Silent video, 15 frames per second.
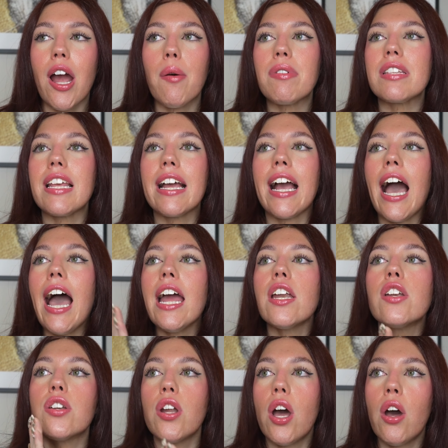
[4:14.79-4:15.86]
I was like,
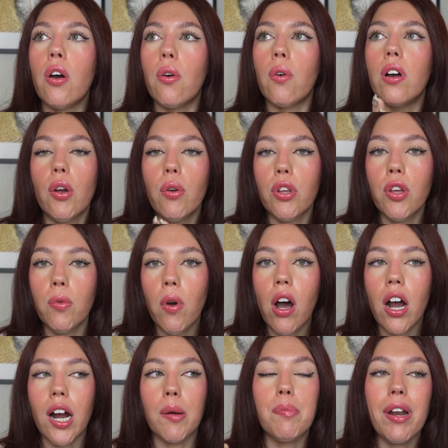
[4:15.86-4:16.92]
I know who you
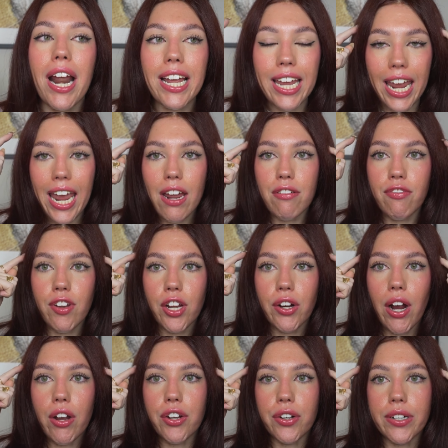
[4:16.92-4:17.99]
are, but I can't
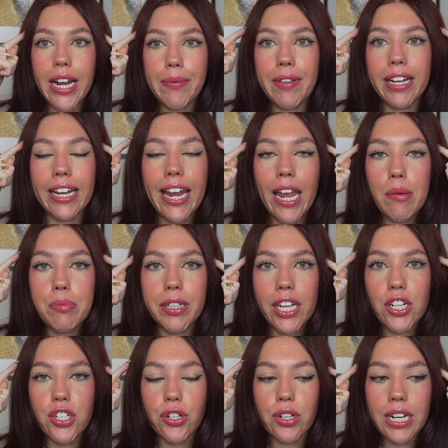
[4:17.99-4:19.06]
figure out your name. Like, I can't
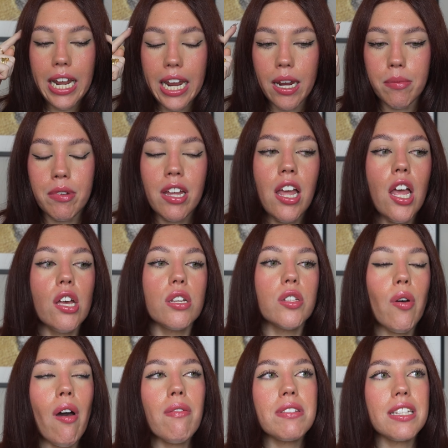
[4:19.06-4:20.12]
place your name.
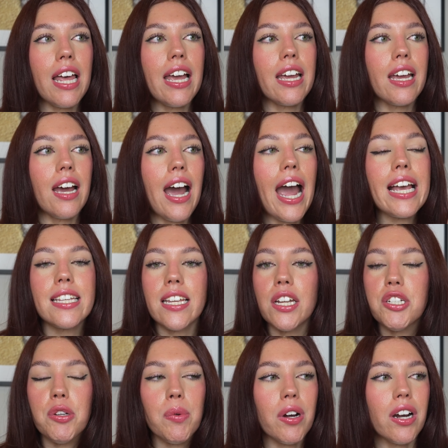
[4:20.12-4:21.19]
So I was like, I
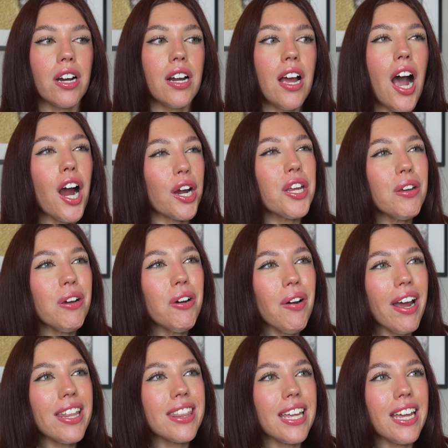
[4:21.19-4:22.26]
said to her, are you who
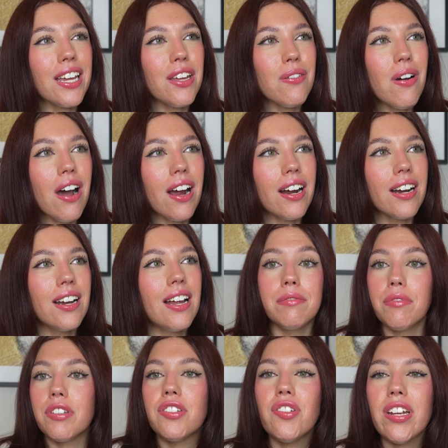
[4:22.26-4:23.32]
I think you are?
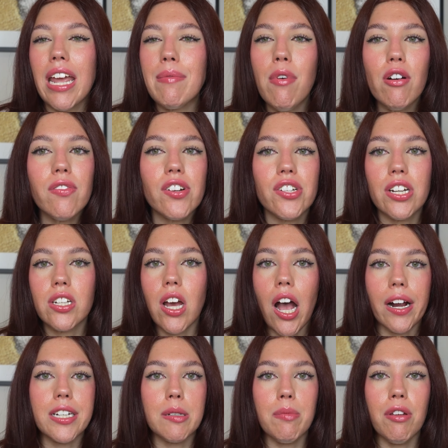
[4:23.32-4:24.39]
And she came over, she
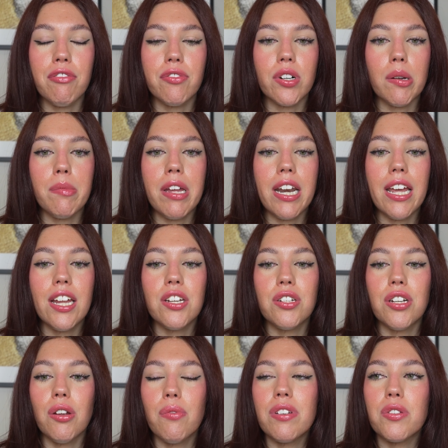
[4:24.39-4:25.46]
talked to me for a minute.
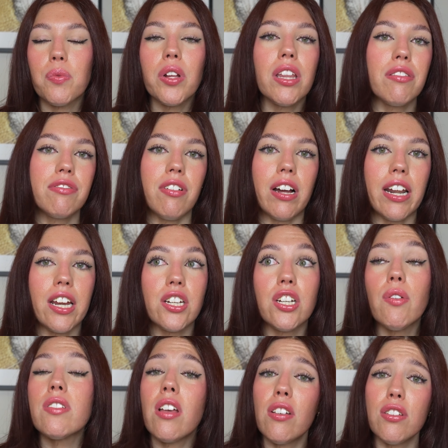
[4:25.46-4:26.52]
She was really funny.
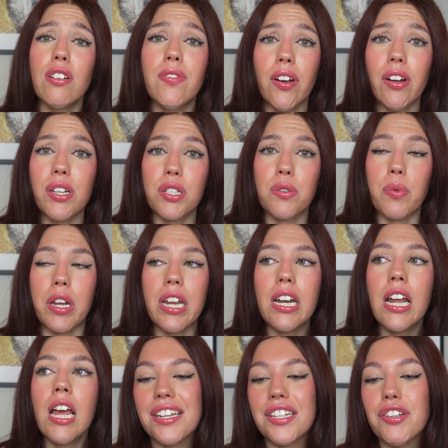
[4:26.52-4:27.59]
She was also very sweet.
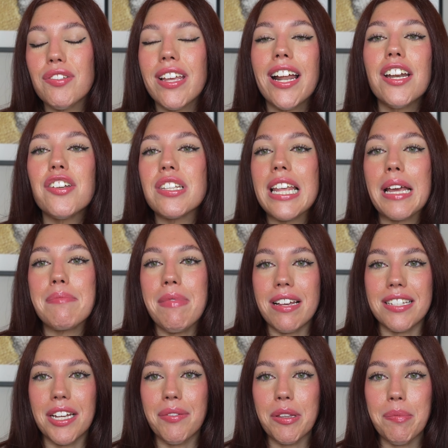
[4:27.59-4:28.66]
She was kind of just like
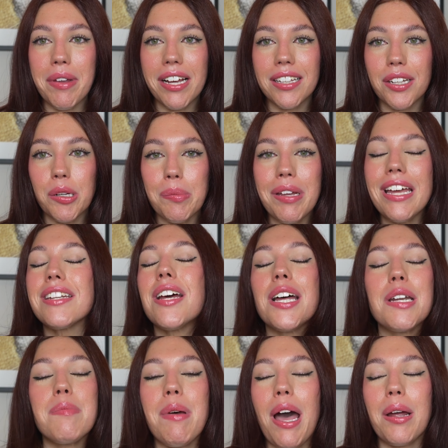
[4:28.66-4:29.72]
messing with me a little bit,
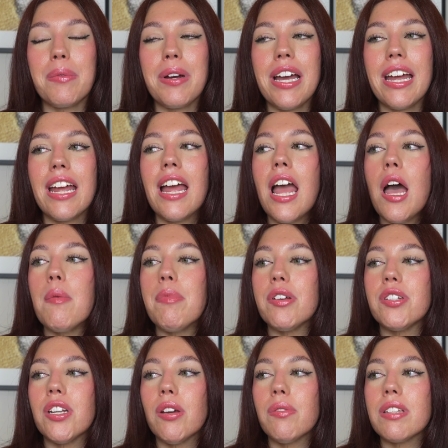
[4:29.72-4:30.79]
not in a bad way,
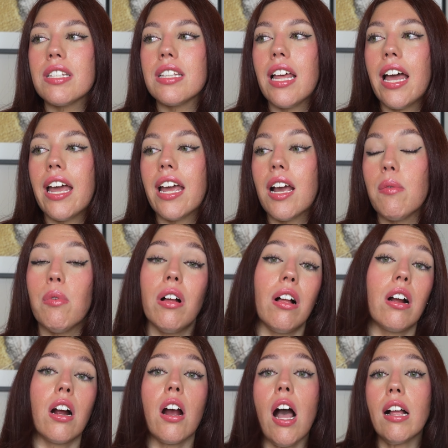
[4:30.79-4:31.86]
but she was like,
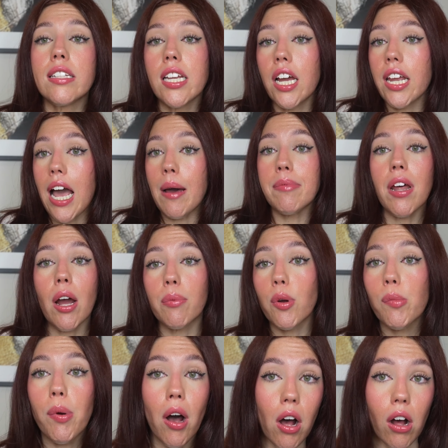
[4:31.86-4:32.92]
well, girl, I'll tell you, I'm not
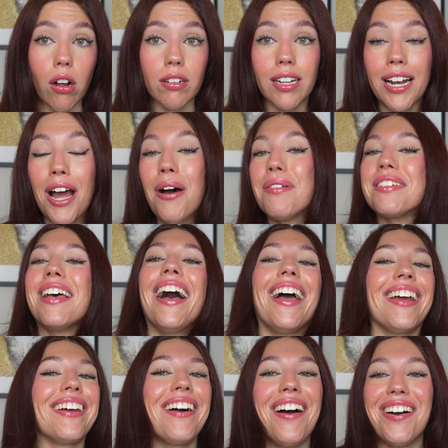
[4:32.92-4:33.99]
RuPaul. And I was
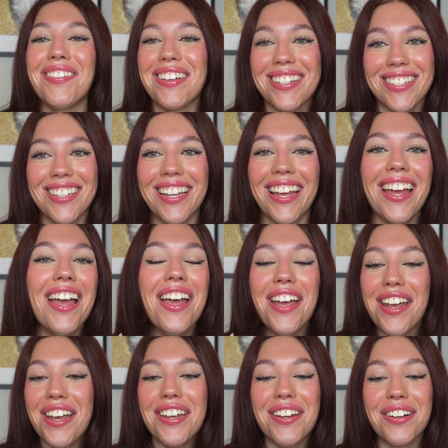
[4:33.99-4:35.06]
like, obviously,
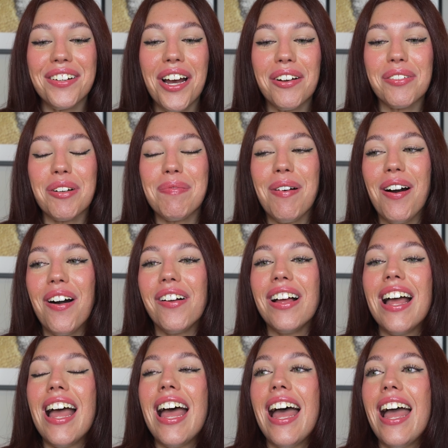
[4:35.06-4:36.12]
you're not
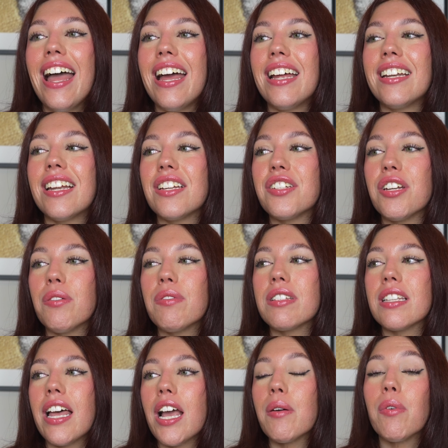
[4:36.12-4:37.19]
RuPaul. And she
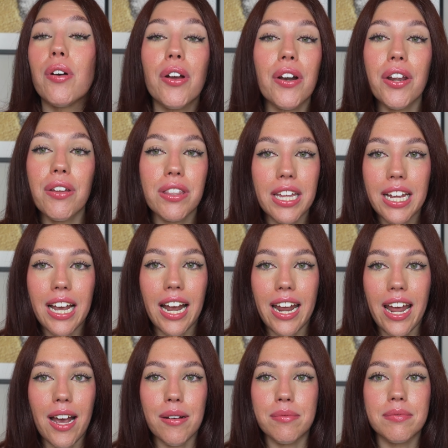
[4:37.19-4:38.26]
was like, well, who do you think I
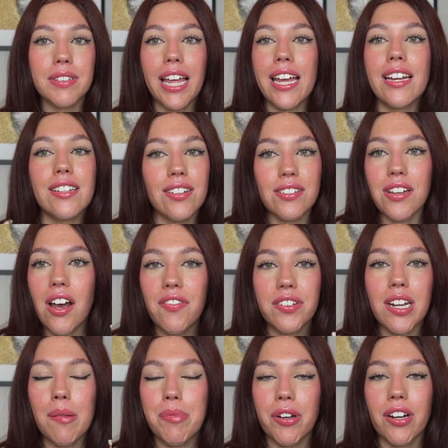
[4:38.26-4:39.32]
am? Like, just off
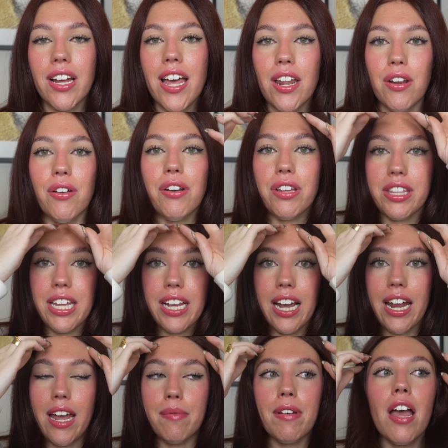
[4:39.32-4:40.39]
the top of your head, who do you think
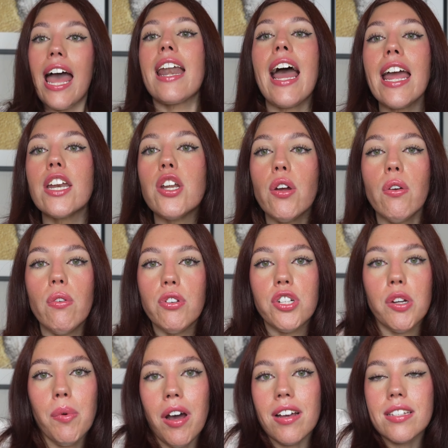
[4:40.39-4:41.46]
I am? And I knew who
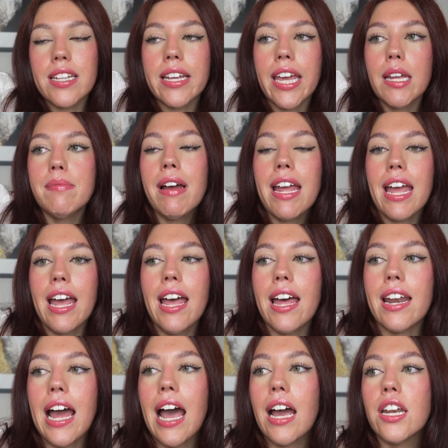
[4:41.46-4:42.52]
she was. Like, in my
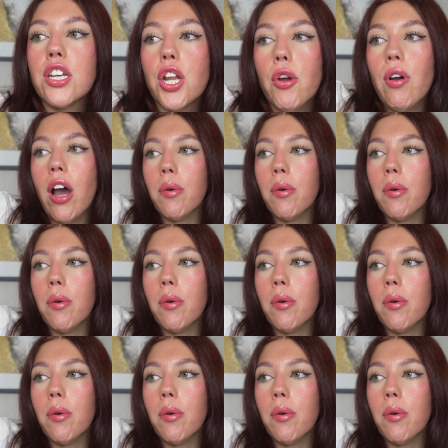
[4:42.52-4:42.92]
head, I knew.